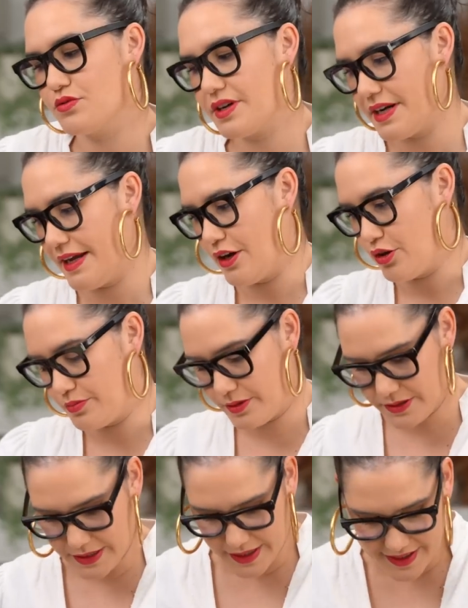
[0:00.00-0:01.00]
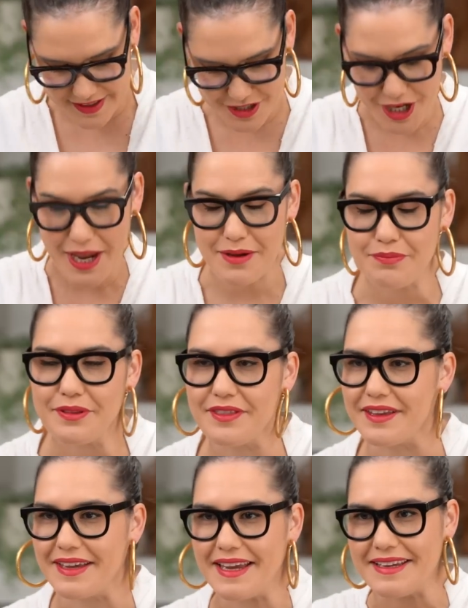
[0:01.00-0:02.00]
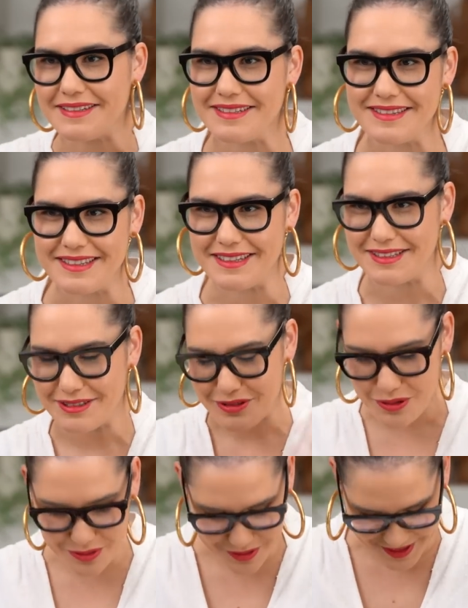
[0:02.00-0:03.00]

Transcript: all going to help the shape, the heat, the all the